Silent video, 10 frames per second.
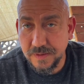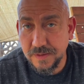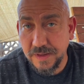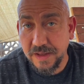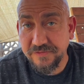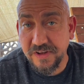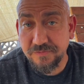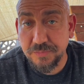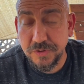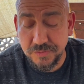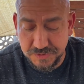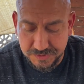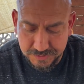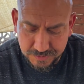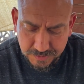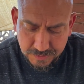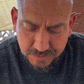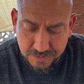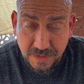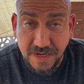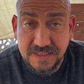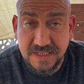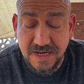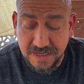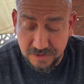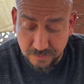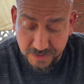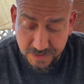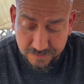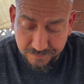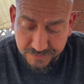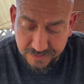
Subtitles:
F.F. Bruce, 1983.